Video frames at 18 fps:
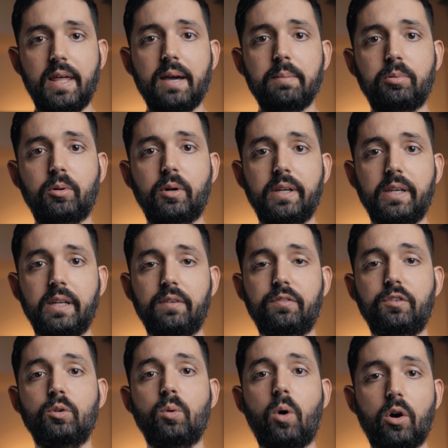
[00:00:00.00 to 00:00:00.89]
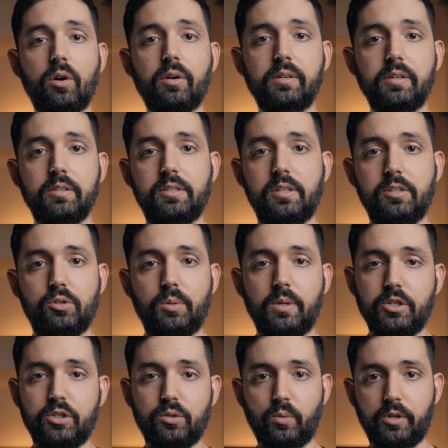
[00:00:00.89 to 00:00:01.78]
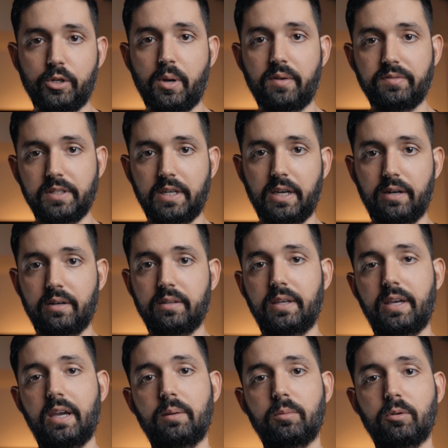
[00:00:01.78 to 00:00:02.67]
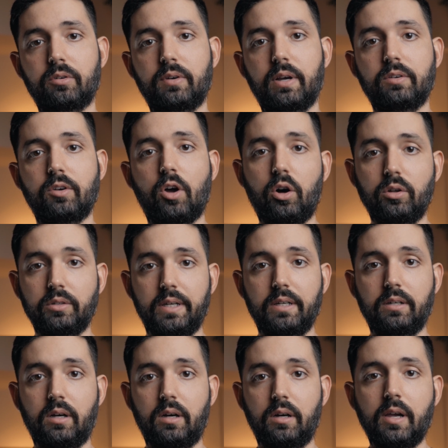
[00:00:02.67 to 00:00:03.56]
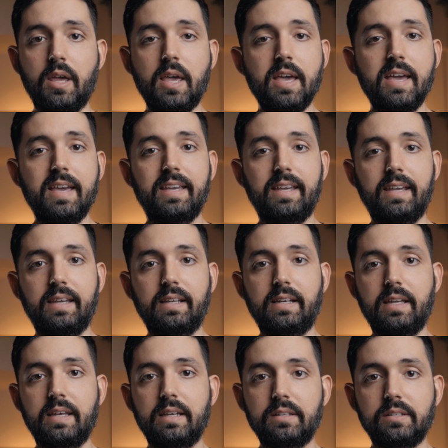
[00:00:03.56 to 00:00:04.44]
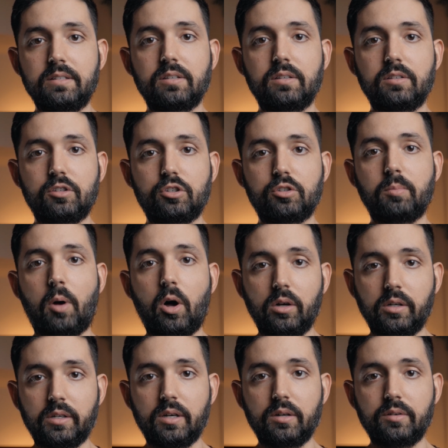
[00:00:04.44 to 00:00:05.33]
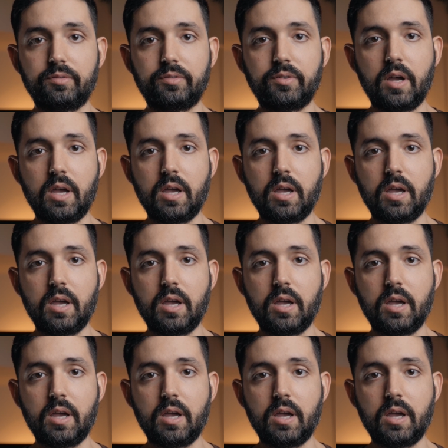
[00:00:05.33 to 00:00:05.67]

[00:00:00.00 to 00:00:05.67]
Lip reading: to that point, if you are in a situation where you have to carry the camera around all day long, it is small enough